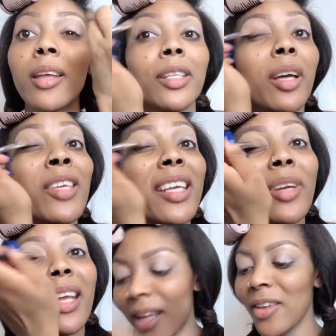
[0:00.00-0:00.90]
And I'm going to
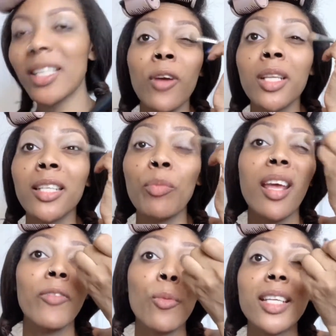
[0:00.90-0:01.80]
go in with my paint
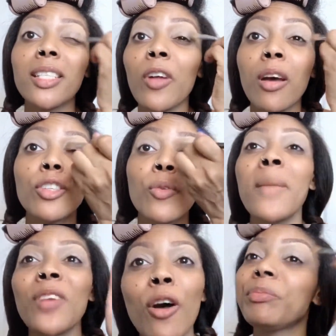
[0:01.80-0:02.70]
pot,
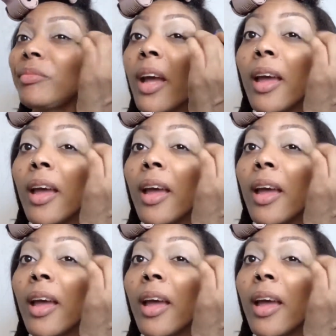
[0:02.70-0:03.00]
smooth out